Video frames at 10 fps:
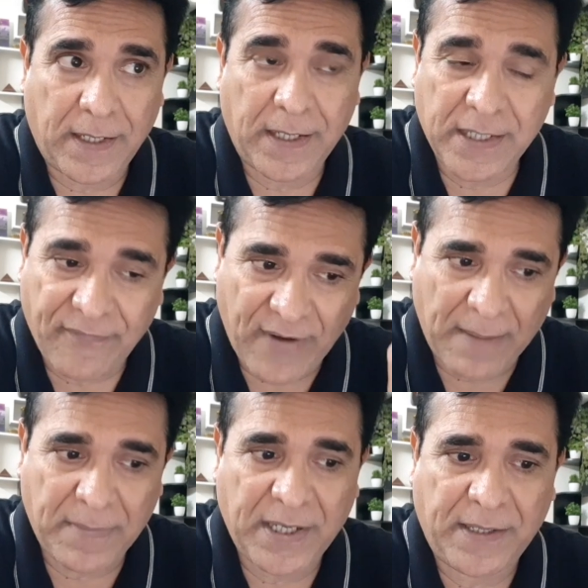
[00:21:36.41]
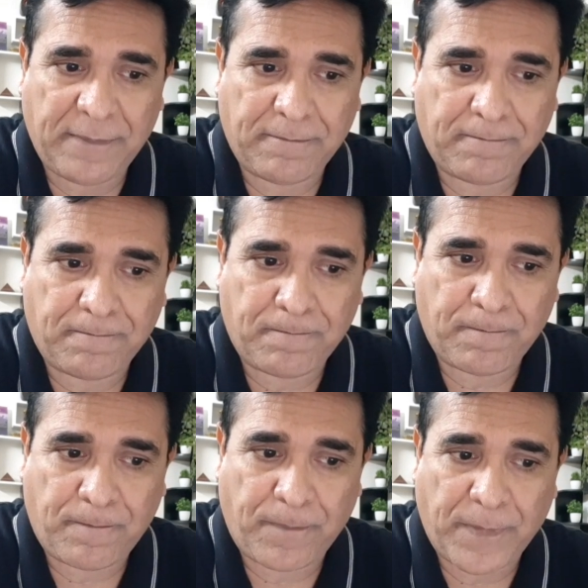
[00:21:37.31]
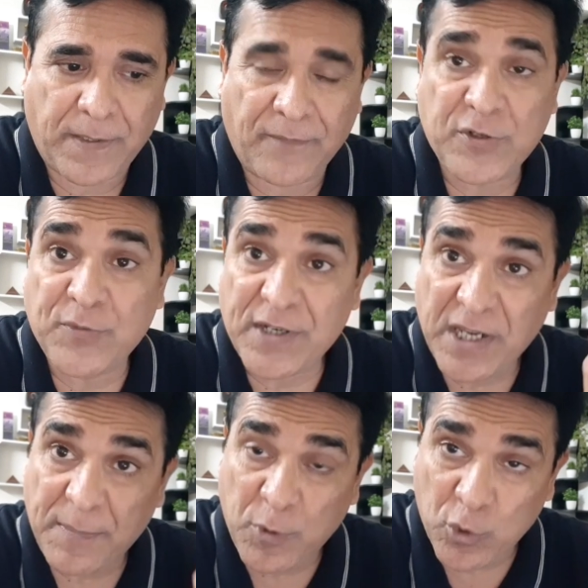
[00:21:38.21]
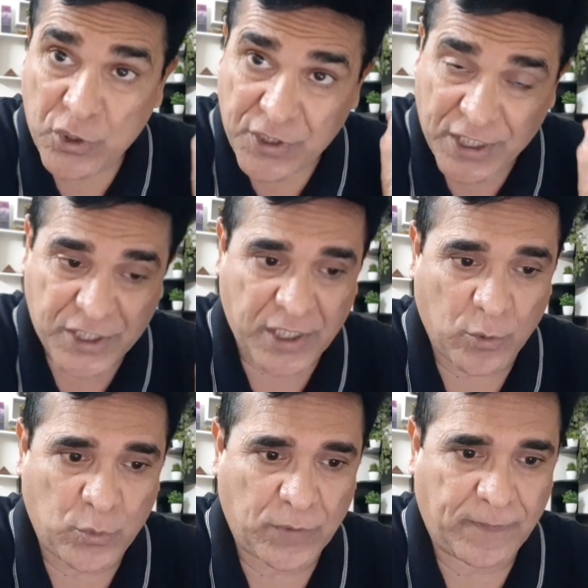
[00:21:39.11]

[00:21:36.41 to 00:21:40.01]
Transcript: in the family which will keep you stressed out.